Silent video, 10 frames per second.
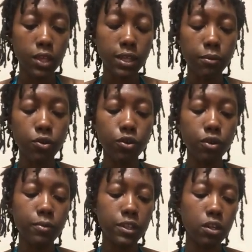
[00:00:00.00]
Some of you
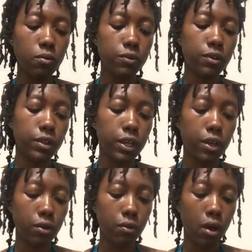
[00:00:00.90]
could be dealing with a
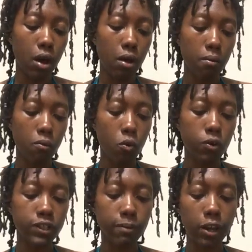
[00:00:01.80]
Leo
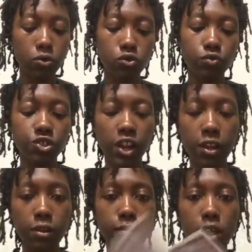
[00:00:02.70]
or somebody who's
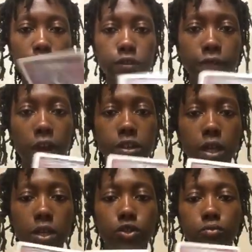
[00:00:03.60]
restraining themselves. Fire
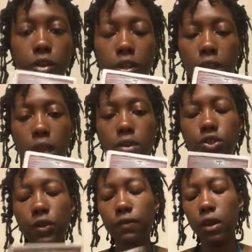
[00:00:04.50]
signs, you're bringing the
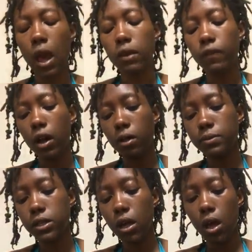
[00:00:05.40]
energy of the 9 of
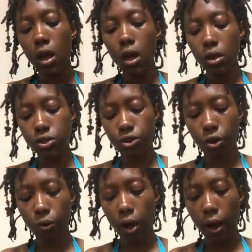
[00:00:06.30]
Cups.
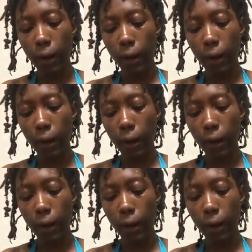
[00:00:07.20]
So